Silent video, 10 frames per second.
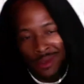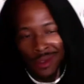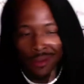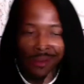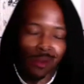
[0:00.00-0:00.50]

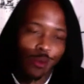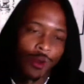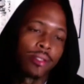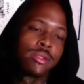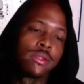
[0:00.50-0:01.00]
I'm in the
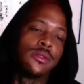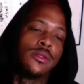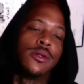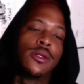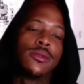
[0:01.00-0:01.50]
works. You know
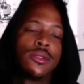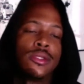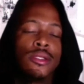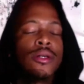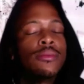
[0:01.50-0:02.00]
what I'm
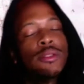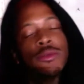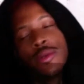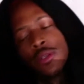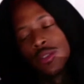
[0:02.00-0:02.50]
saying? I'm in the
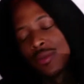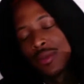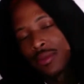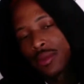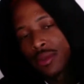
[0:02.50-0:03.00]
works with
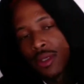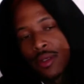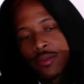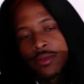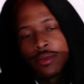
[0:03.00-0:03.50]
some stuff
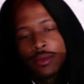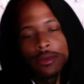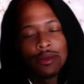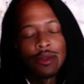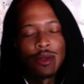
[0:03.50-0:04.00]

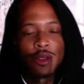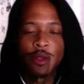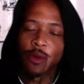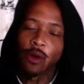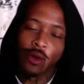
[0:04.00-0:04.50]
you know, the
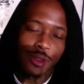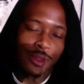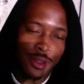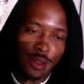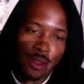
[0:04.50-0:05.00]
corona
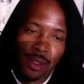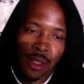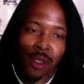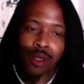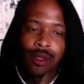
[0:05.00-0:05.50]
just
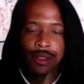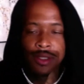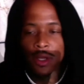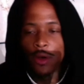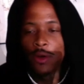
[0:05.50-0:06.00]

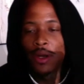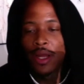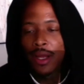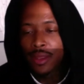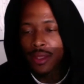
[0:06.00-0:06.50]
slowed a
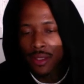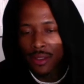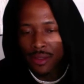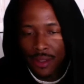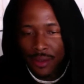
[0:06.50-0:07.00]
lot of things
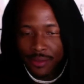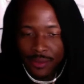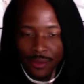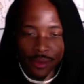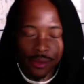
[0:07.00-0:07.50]
up,
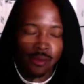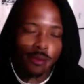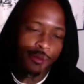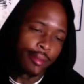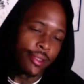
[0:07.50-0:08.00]
you know,
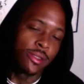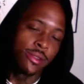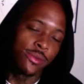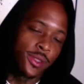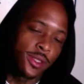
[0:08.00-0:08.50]
but
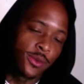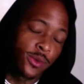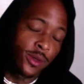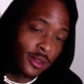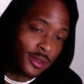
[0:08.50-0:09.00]
we in the
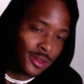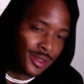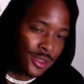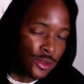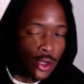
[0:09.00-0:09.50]
works.
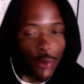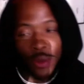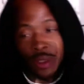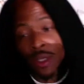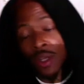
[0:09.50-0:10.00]
You know,
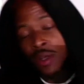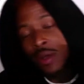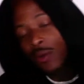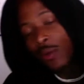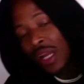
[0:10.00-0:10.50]
when
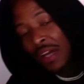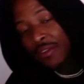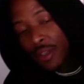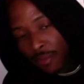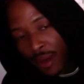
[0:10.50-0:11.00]
when life
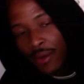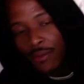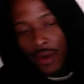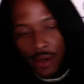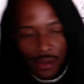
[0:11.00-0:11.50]
get back
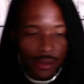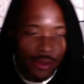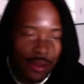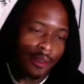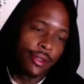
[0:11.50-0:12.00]
regular,
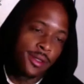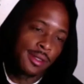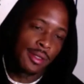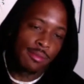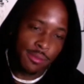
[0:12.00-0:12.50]

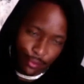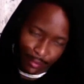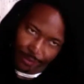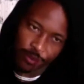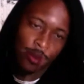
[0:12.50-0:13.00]

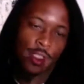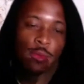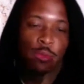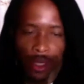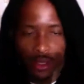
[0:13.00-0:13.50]

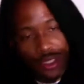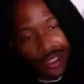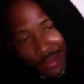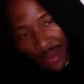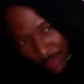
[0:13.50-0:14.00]
you'll probably see some of that